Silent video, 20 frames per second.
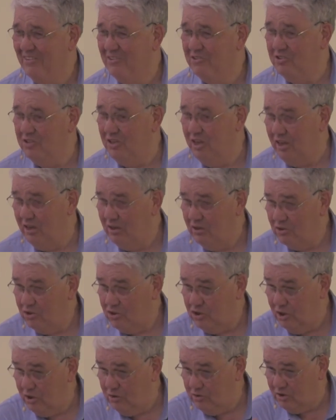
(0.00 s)
You see,
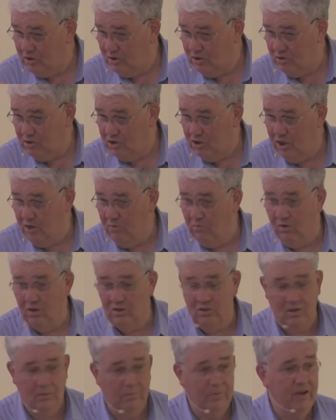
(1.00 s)
she
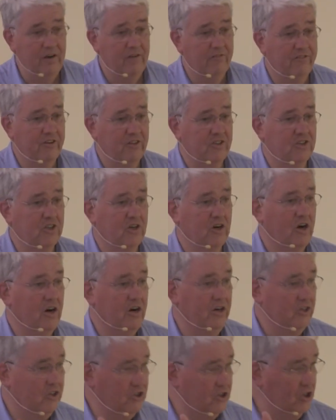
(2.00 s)
was the
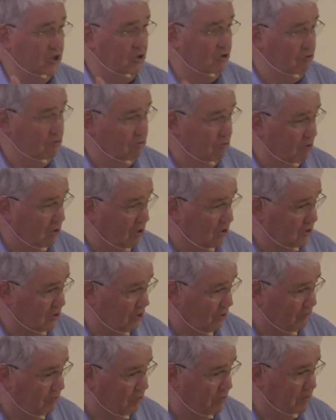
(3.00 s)
beneficiary. She knew
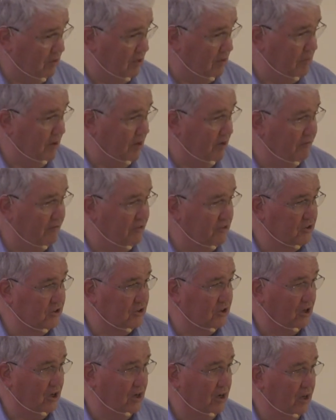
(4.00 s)
herself to be a
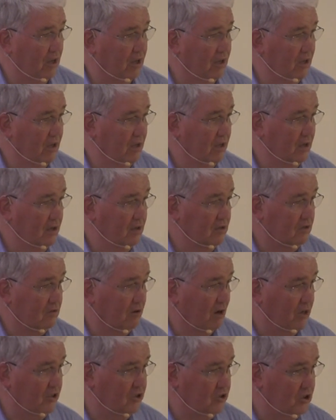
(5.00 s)
beneficiary.
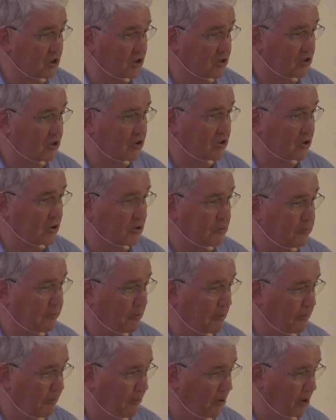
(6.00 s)
Christ Jesus is
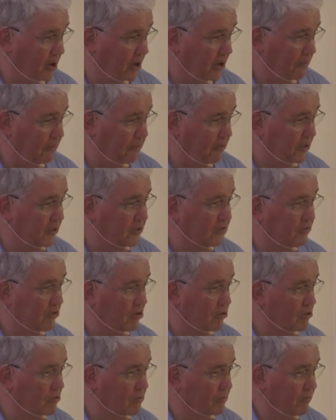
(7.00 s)
preparing a place
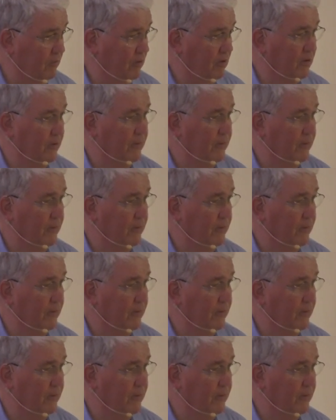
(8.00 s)
for whom?